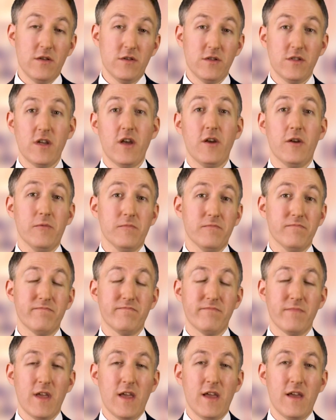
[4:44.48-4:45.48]
So,
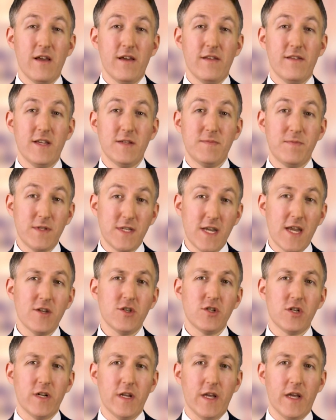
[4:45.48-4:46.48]
there's
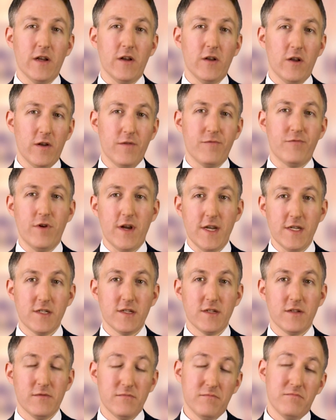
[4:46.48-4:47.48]
potentially a lot of
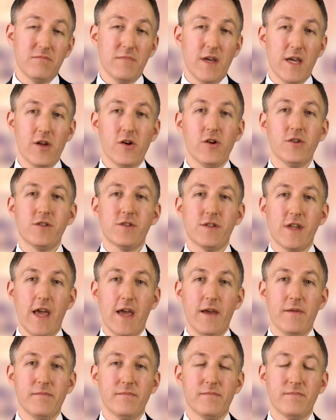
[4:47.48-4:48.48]
risk and costs
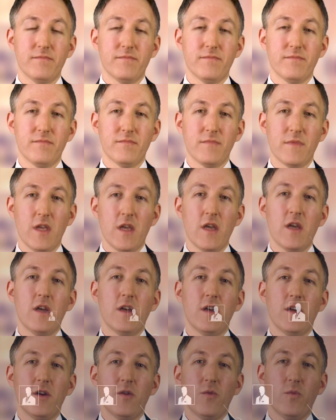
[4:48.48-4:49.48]
there.
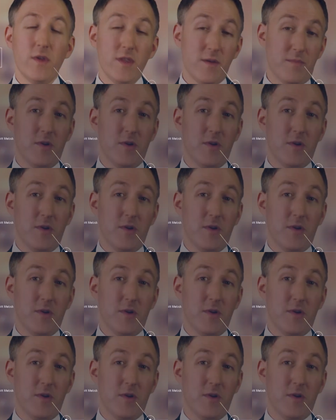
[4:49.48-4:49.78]
With a